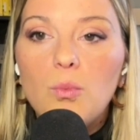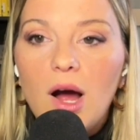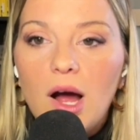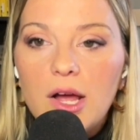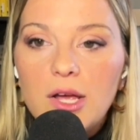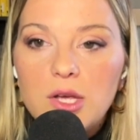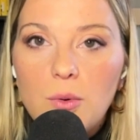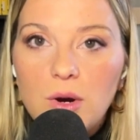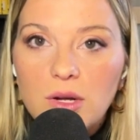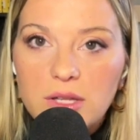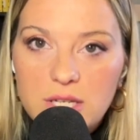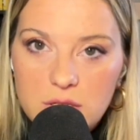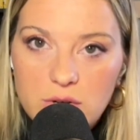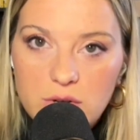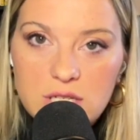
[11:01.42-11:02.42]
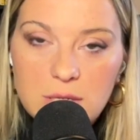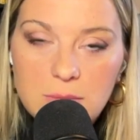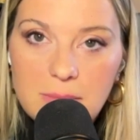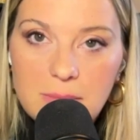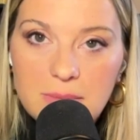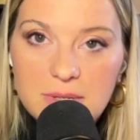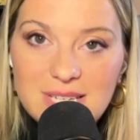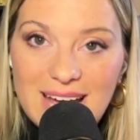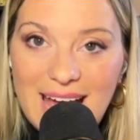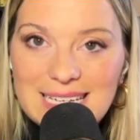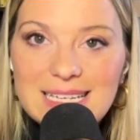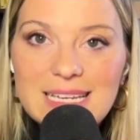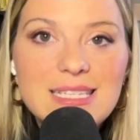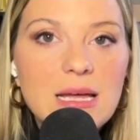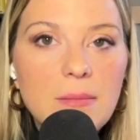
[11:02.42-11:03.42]
want your listeners to be able to
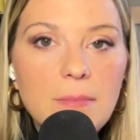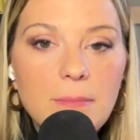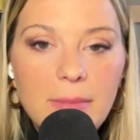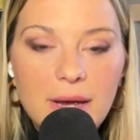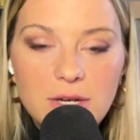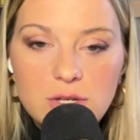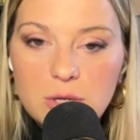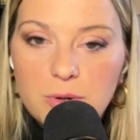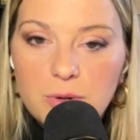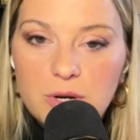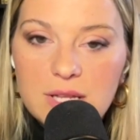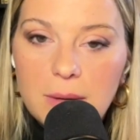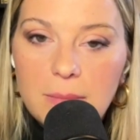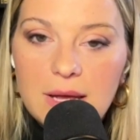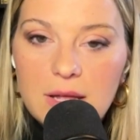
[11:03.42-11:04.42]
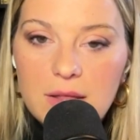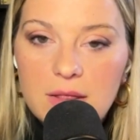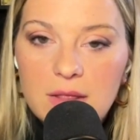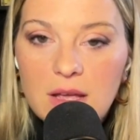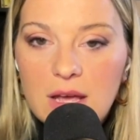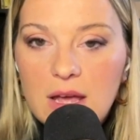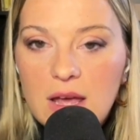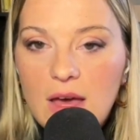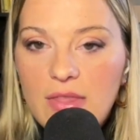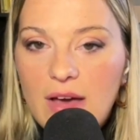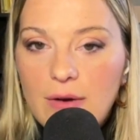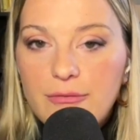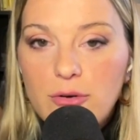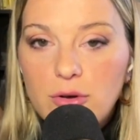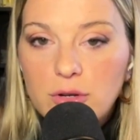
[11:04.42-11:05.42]
access them, make sure you're putting them in
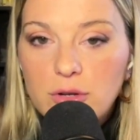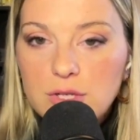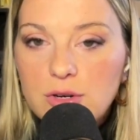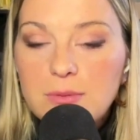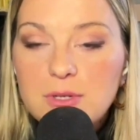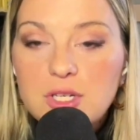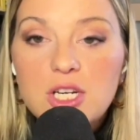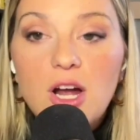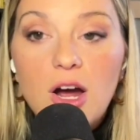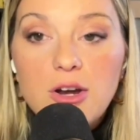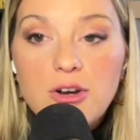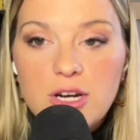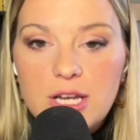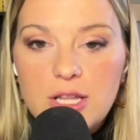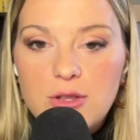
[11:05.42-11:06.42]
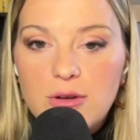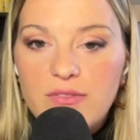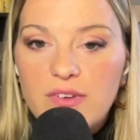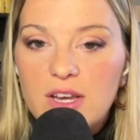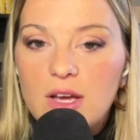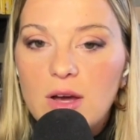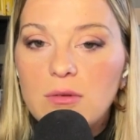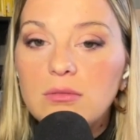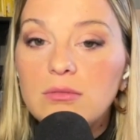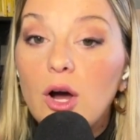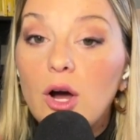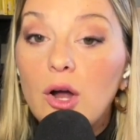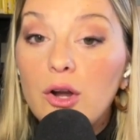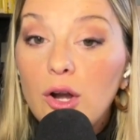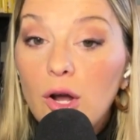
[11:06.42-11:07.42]
that full description underneath your video.
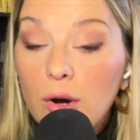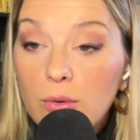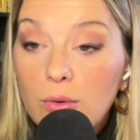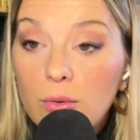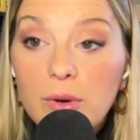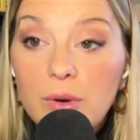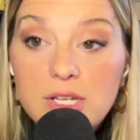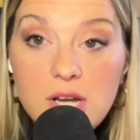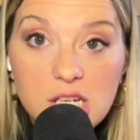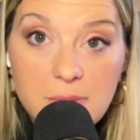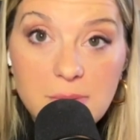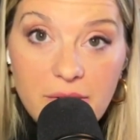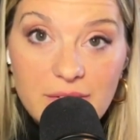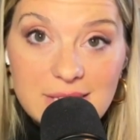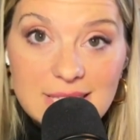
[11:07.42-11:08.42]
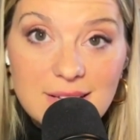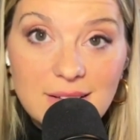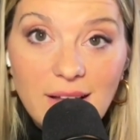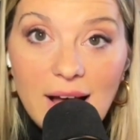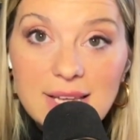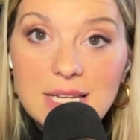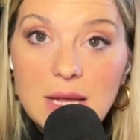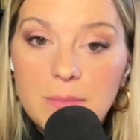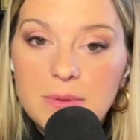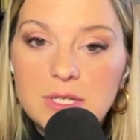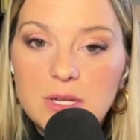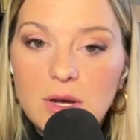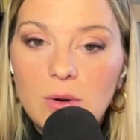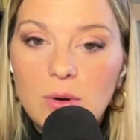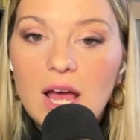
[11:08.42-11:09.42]
A note, we talked about this in the last
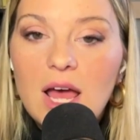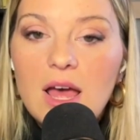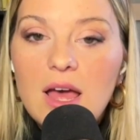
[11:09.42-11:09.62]
episode,